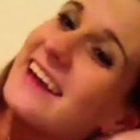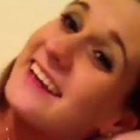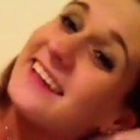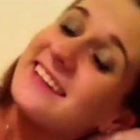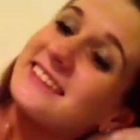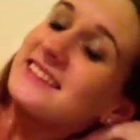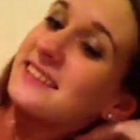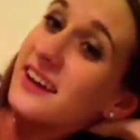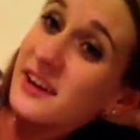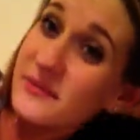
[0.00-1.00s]
And
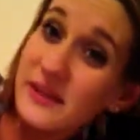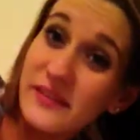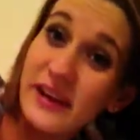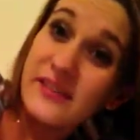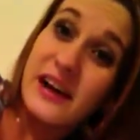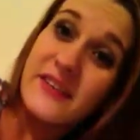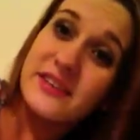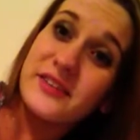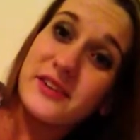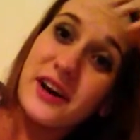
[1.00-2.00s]
um, if I ever have
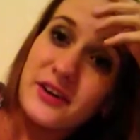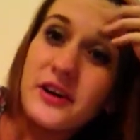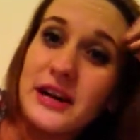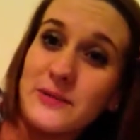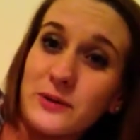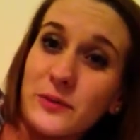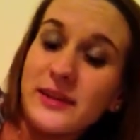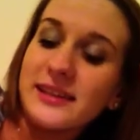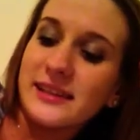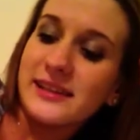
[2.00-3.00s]
another daughter, her name will be
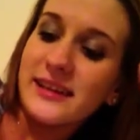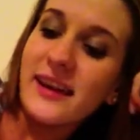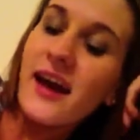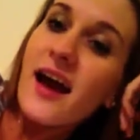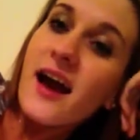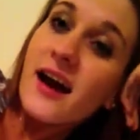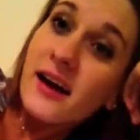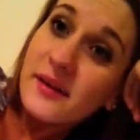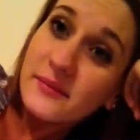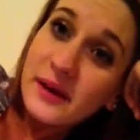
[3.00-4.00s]
Lillian.
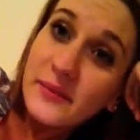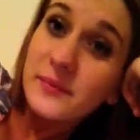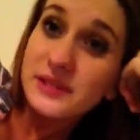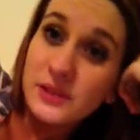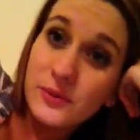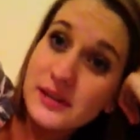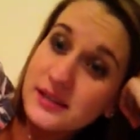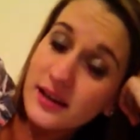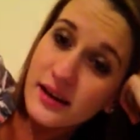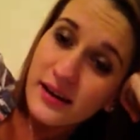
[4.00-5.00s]
Um, but Zoe's
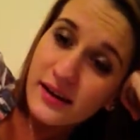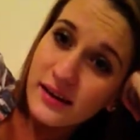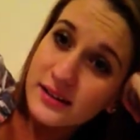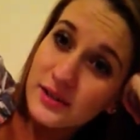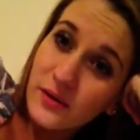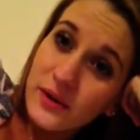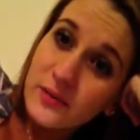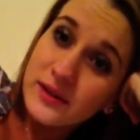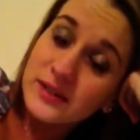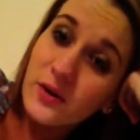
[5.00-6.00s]
uh, Zoe
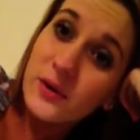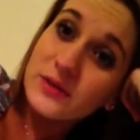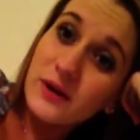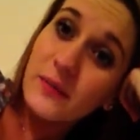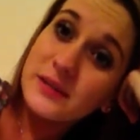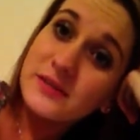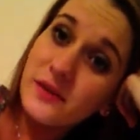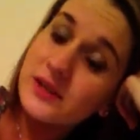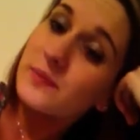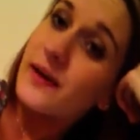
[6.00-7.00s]
was always Robbie's first